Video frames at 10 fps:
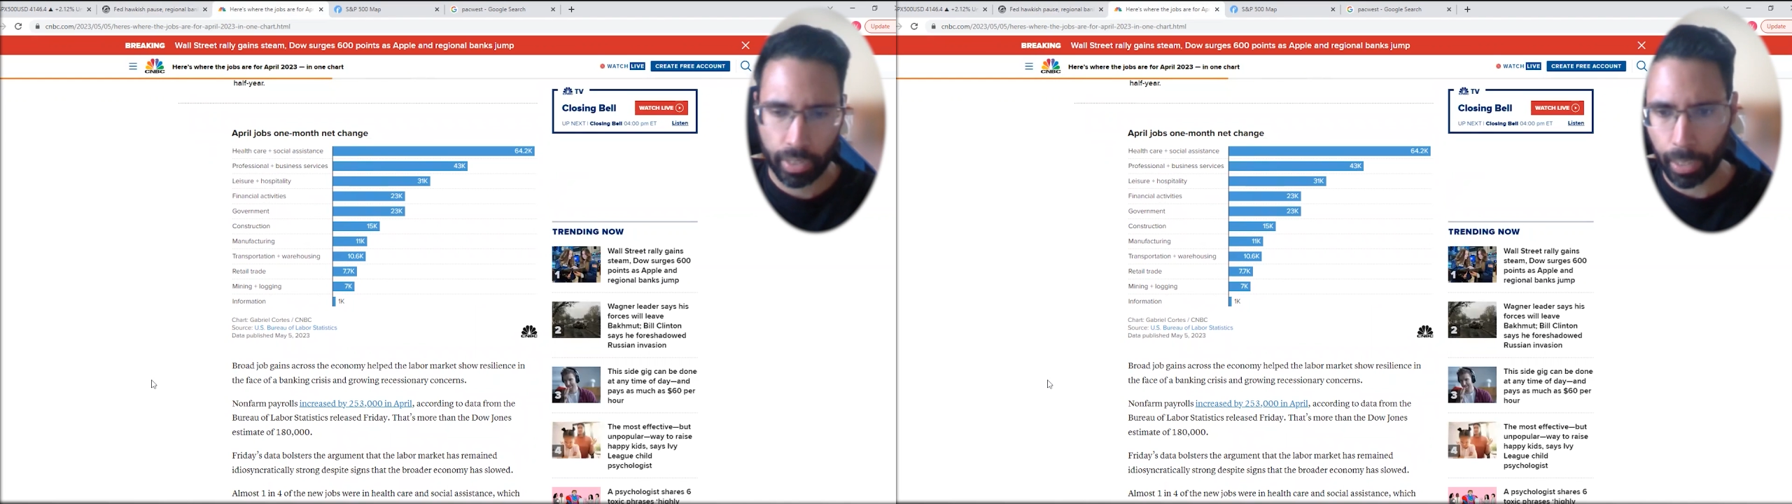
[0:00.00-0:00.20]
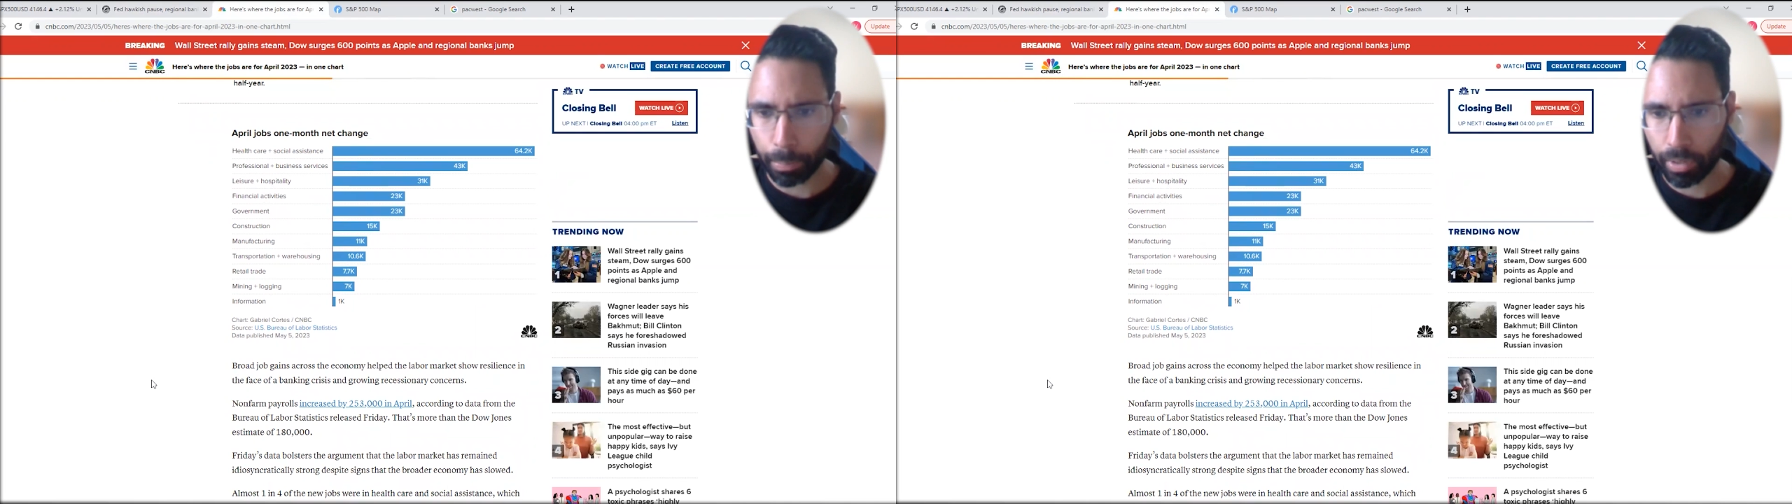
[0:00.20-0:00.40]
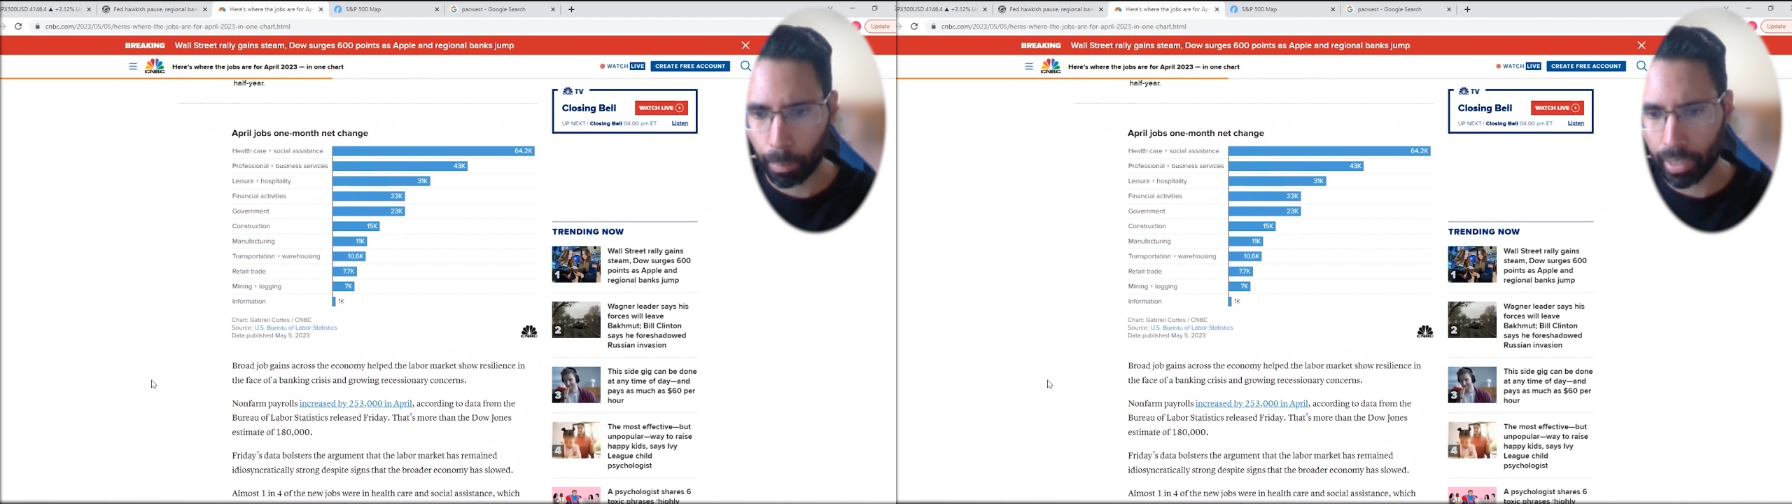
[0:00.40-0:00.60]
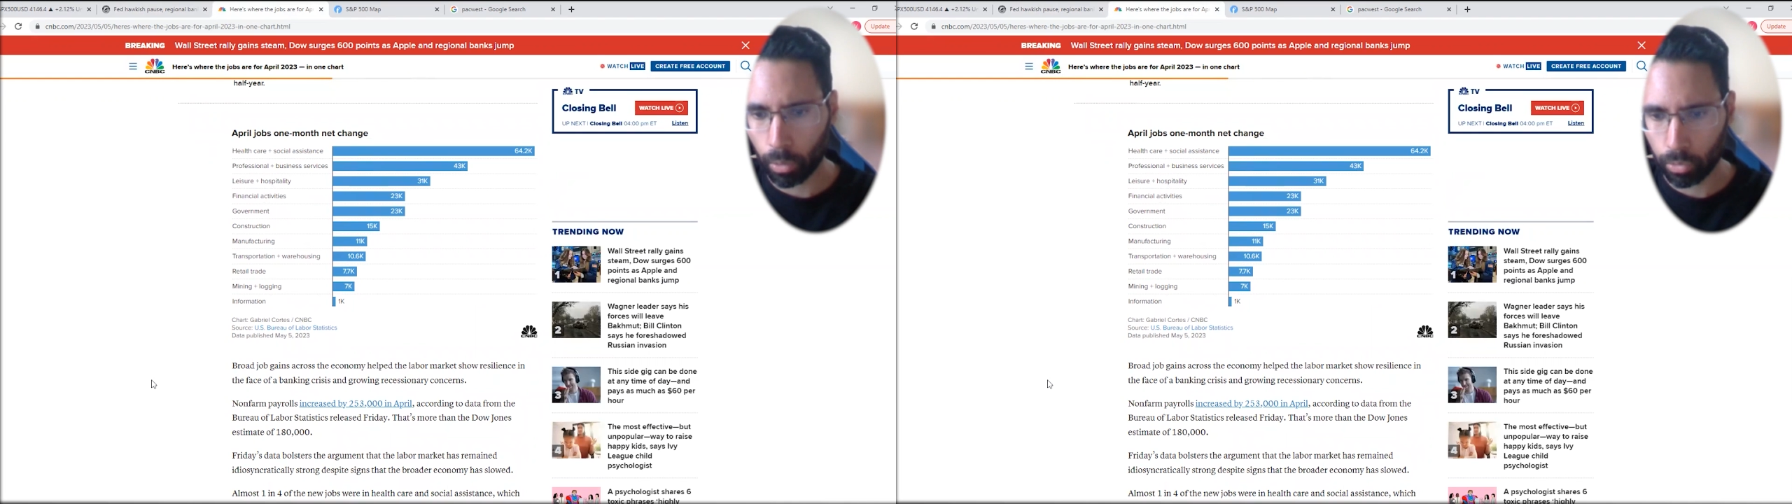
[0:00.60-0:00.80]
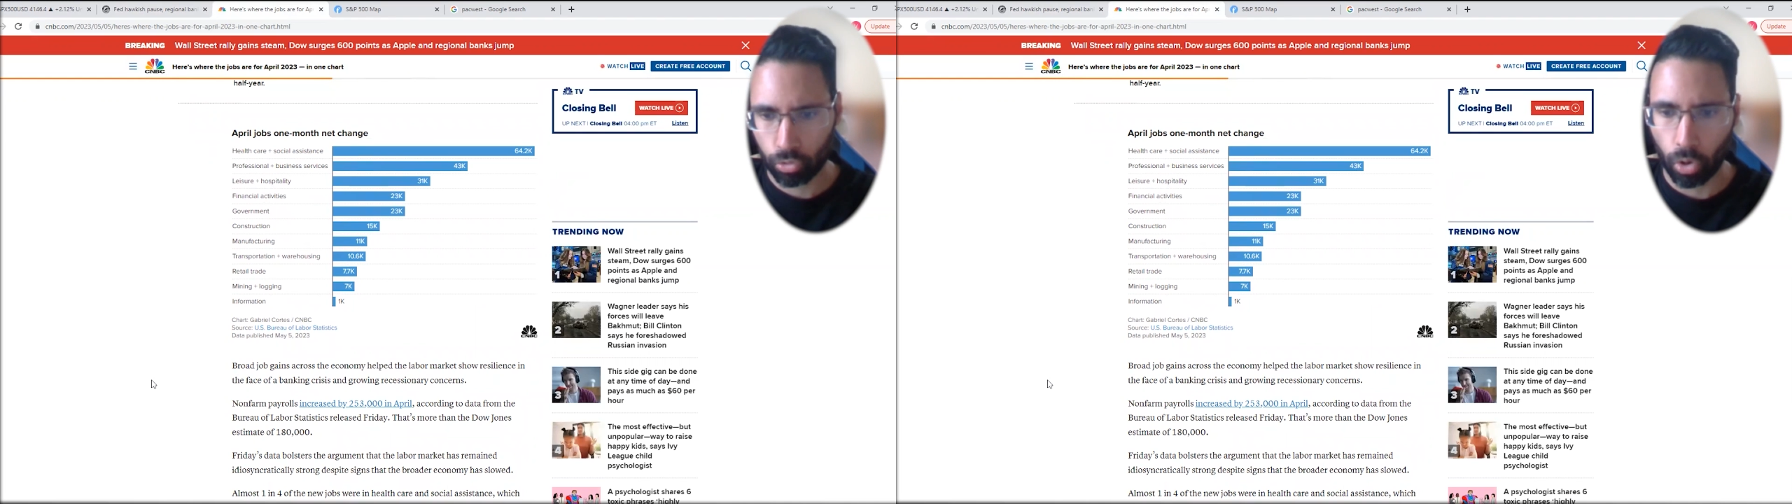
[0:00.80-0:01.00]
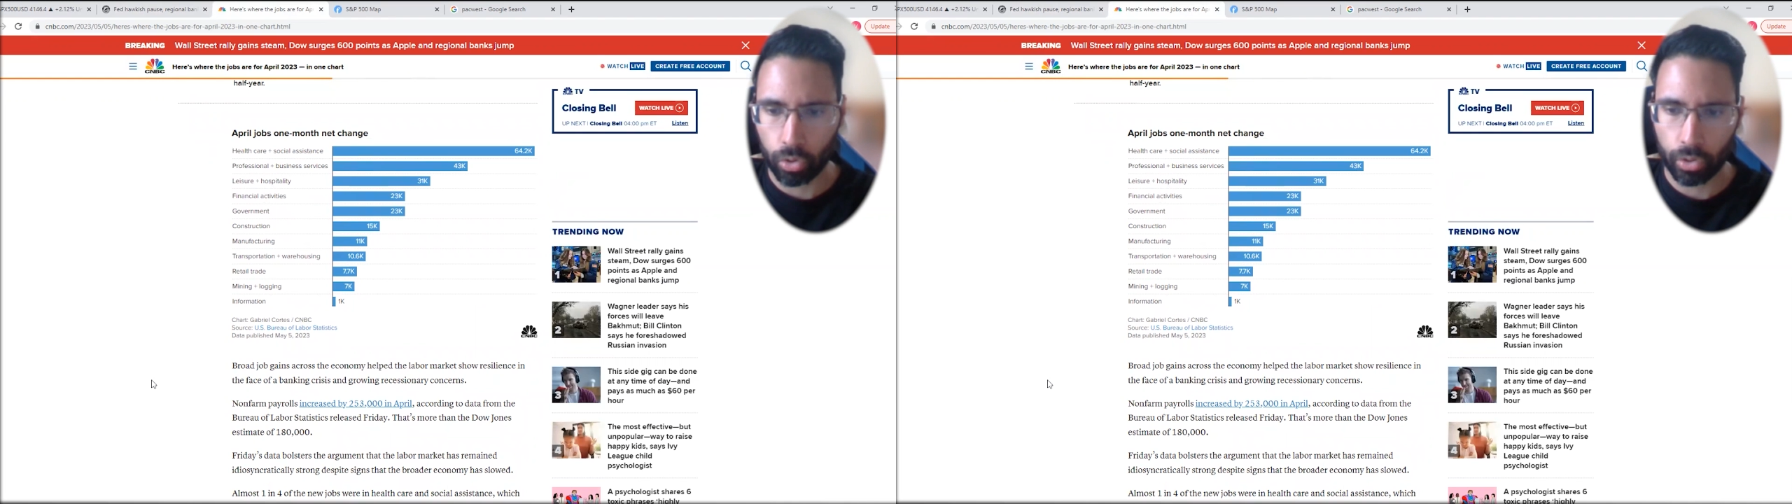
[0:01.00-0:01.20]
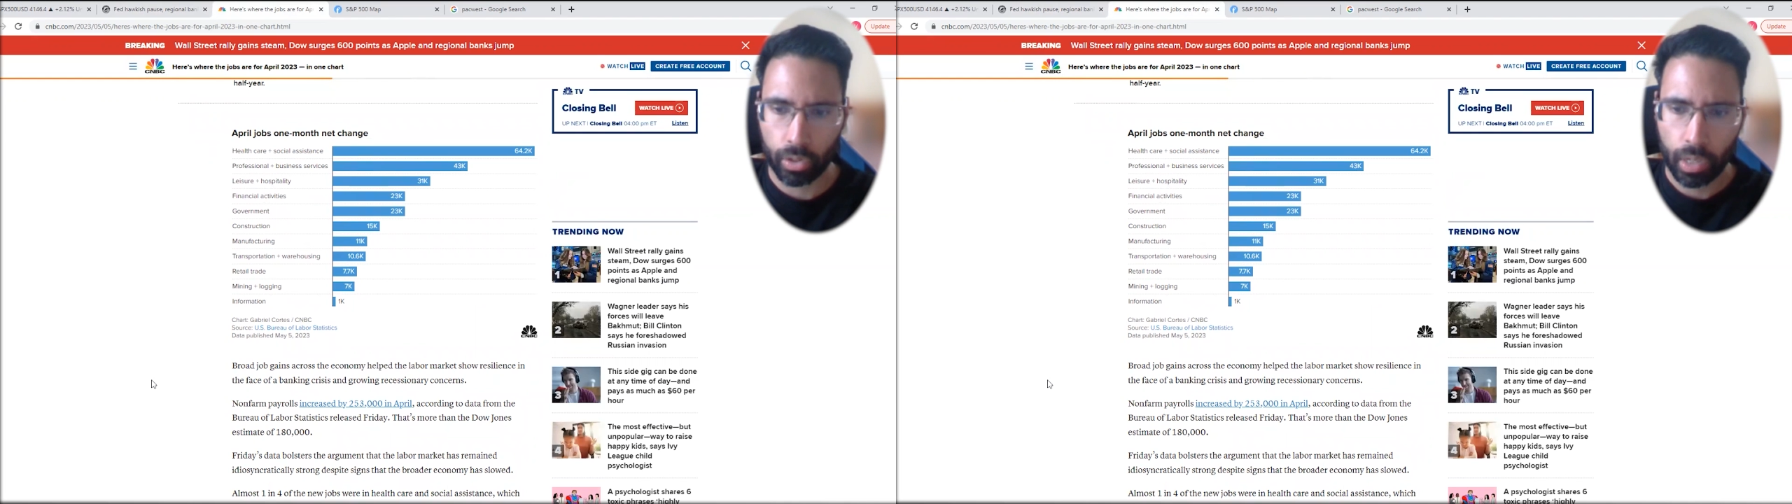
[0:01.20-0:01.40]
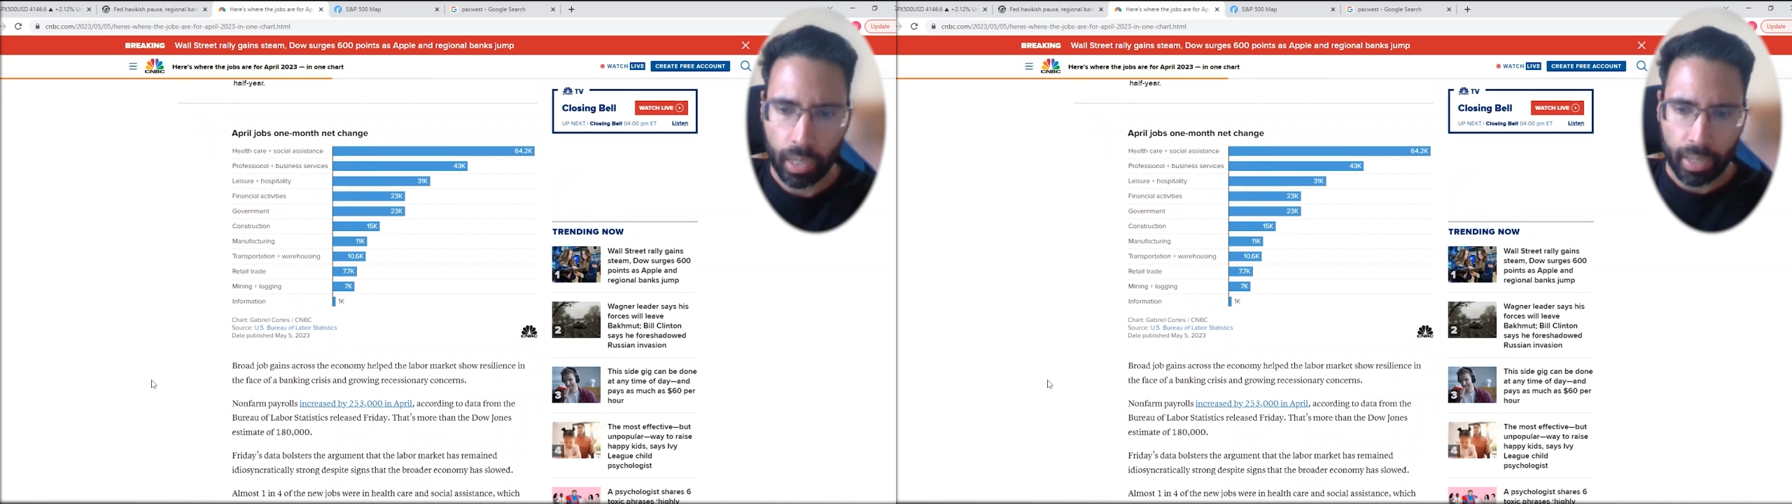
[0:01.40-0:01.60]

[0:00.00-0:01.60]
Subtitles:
keep coming out stronger,